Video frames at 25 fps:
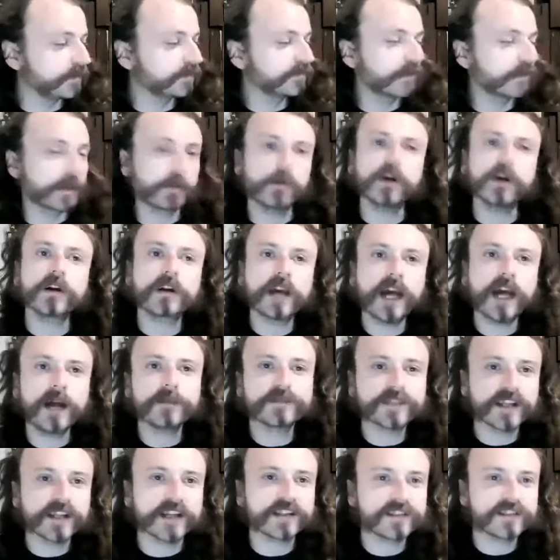It's like, well,
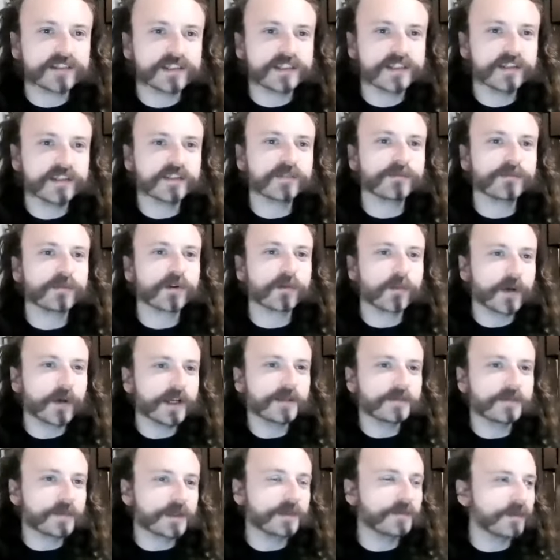cops actually kill more
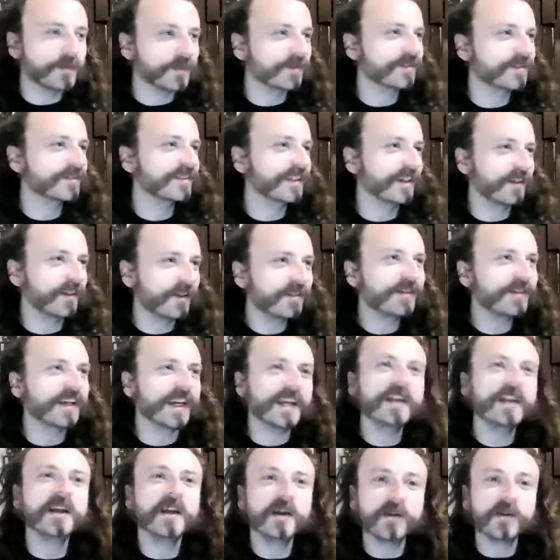white people. It's like,
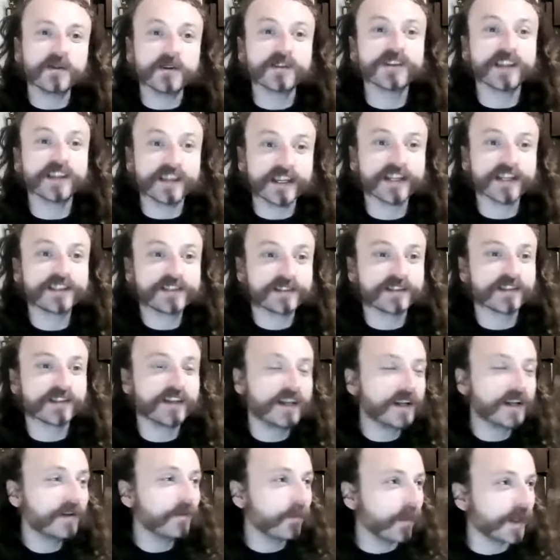okay, well then get your
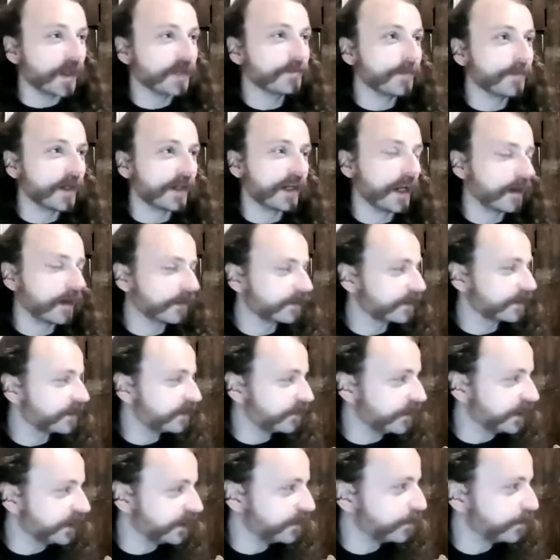white butt out in the
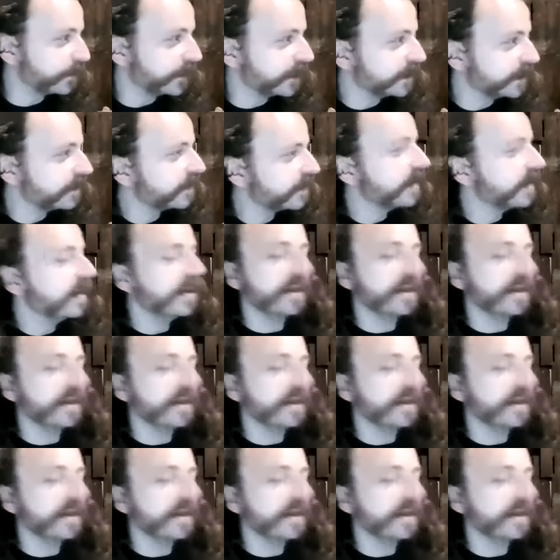streets, please.